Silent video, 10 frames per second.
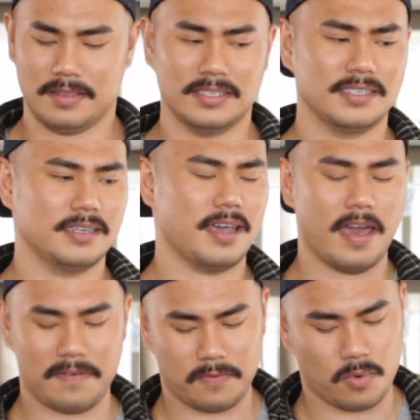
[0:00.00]
this is a
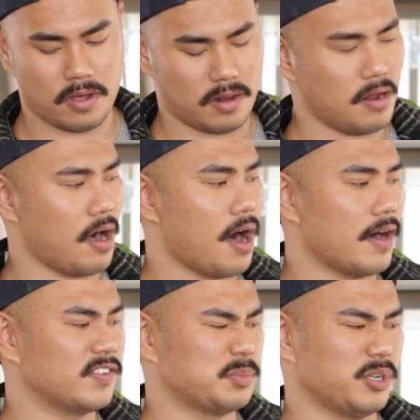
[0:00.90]
F1
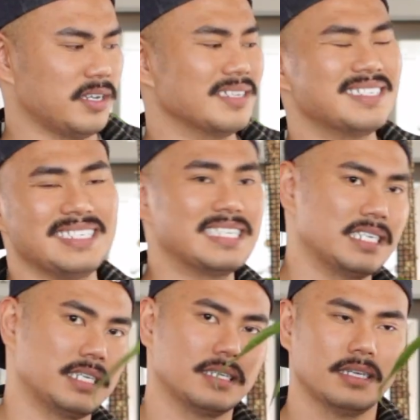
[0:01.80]
offspring
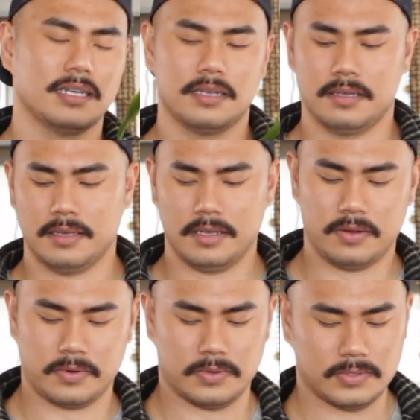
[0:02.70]
seedling that he
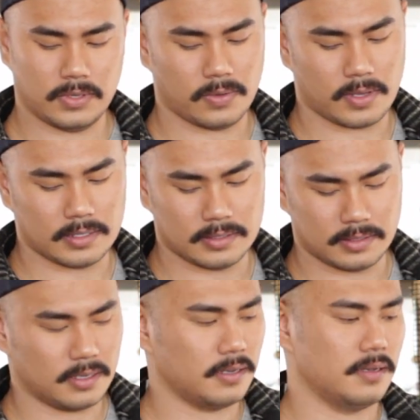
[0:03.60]
grew, so
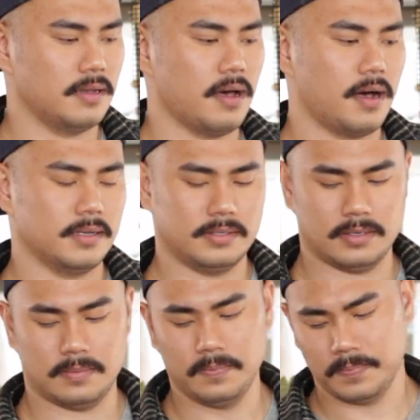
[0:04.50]
that's
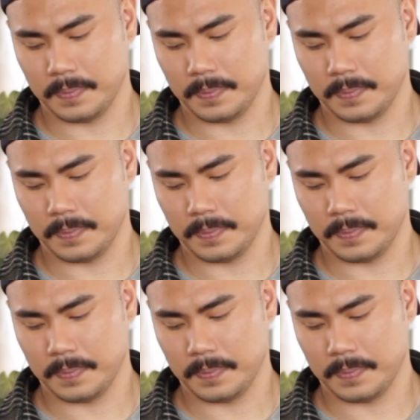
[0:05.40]
awesome.